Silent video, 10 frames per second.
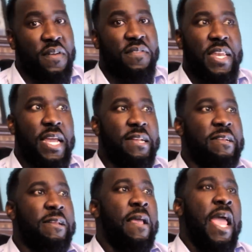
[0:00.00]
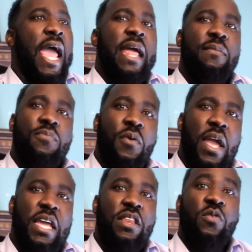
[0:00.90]
of a Nation and
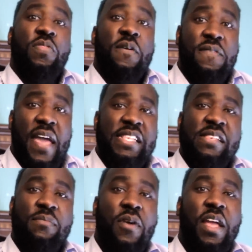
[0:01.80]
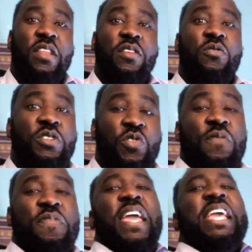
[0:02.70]
bringing you the facts and bringing you the truth,